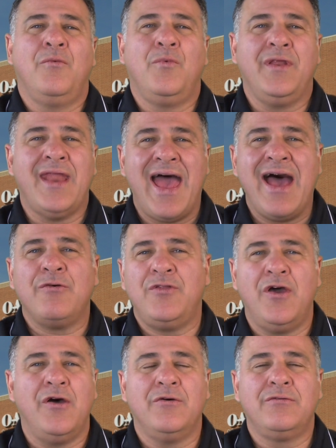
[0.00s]
We now
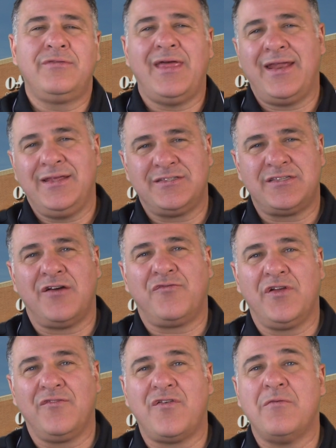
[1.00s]
know that he's
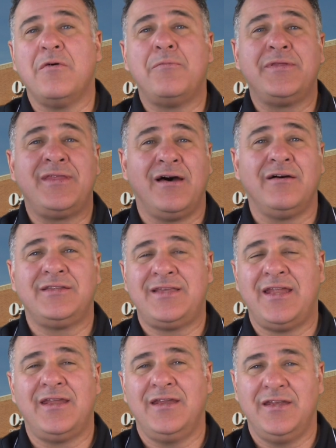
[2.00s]
suffering from a patella
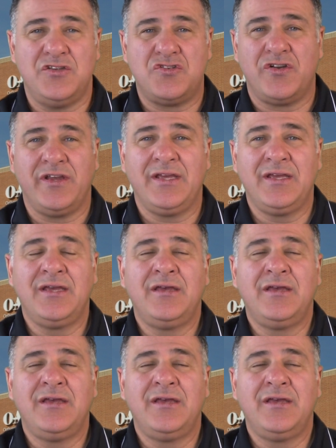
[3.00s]
tendon injury.